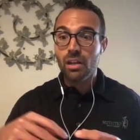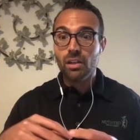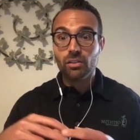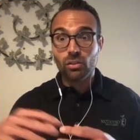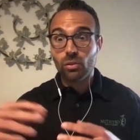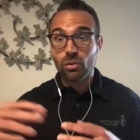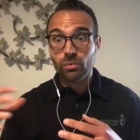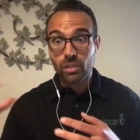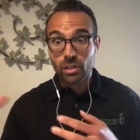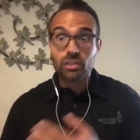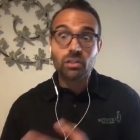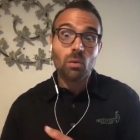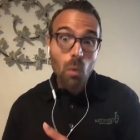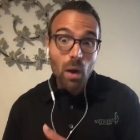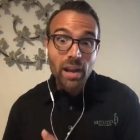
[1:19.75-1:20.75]
So there is a
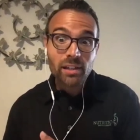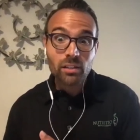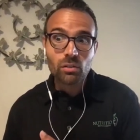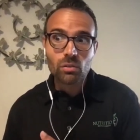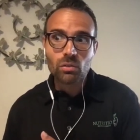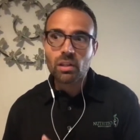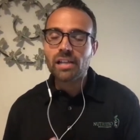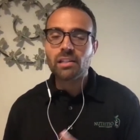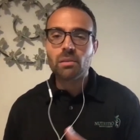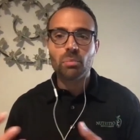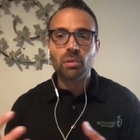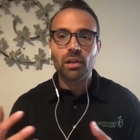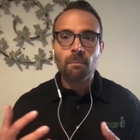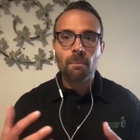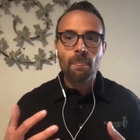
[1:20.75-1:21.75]
way to utilize it.
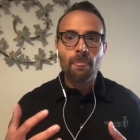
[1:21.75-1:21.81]
But